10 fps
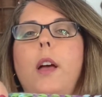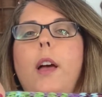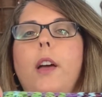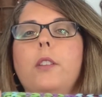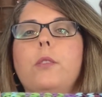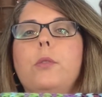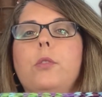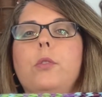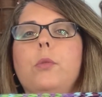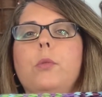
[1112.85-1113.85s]
as
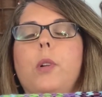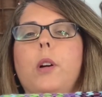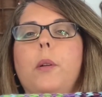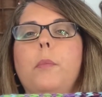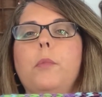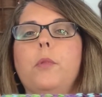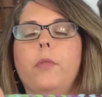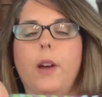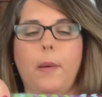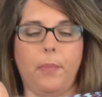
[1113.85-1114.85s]
you
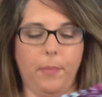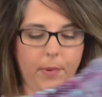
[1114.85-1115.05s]
move up.